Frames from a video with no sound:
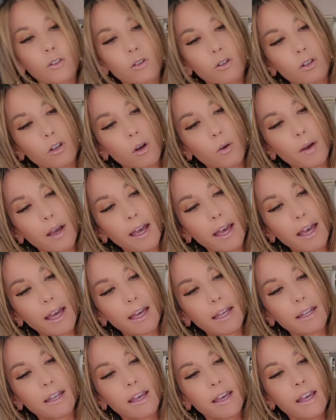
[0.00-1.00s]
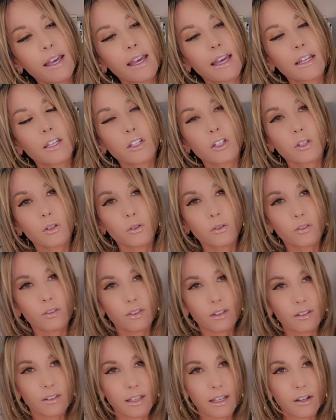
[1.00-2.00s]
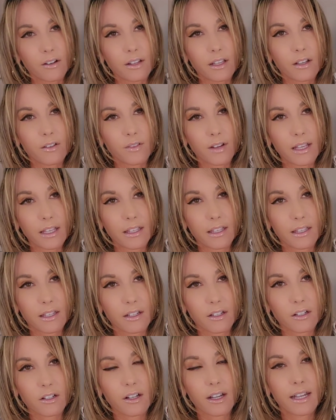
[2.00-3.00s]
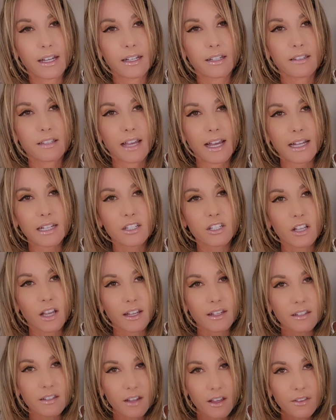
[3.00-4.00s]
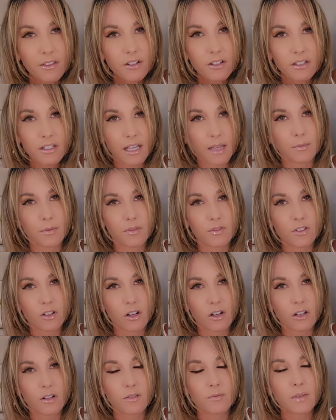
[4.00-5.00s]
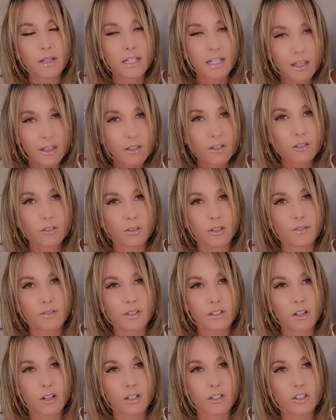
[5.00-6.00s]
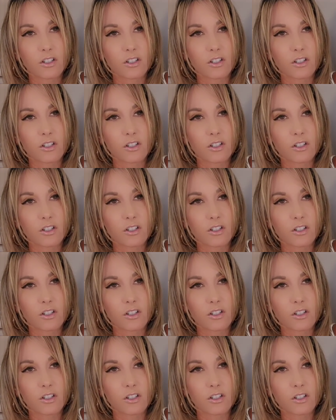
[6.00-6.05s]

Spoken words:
can go ahead and use this area right here and attach another type of charm, another Louis Vuitton